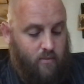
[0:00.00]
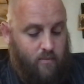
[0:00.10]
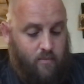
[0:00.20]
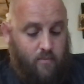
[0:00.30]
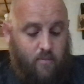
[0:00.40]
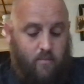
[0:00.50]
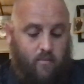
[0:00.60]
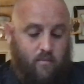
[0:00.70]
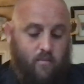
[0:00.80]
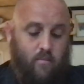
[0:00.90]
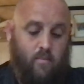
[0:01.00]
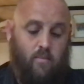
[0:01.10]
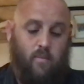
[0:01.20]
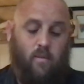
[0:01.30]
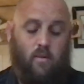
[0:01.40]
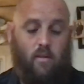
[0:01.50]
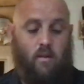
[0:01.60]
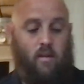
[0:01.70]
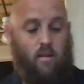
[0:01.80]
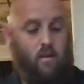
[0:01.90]

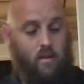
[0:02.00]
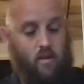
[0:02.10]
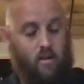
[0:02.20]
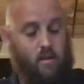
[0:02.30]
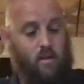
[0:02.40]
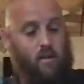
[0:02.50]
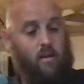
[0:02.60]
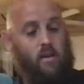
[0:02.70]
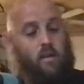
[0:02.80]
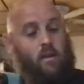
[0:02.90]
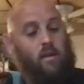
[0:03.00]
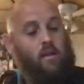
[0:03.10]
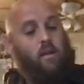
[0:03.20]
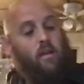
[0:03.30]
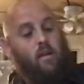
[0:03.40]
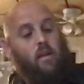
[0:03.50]
(no one is talking)